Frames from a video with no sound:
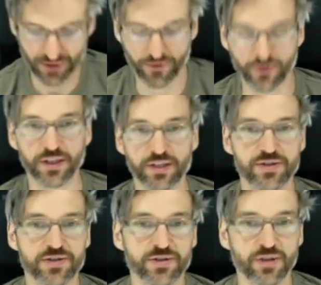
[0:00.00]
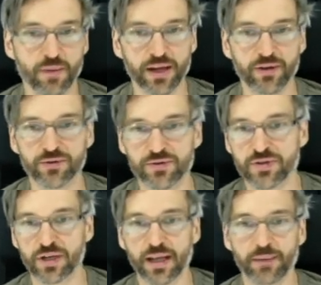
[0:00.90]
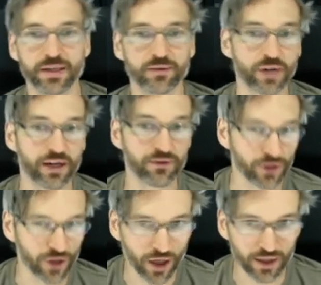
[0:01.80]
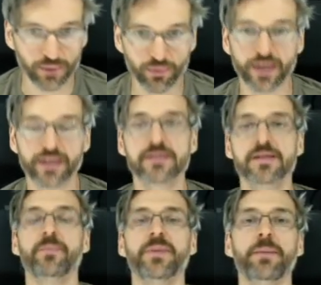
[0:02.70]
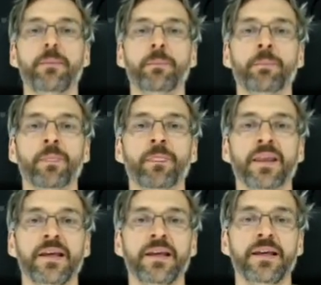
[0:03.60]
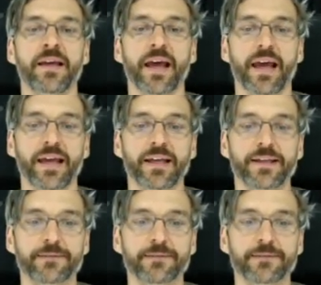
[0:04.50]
these tomatoes, lemon, whatever, garlic bread and something. And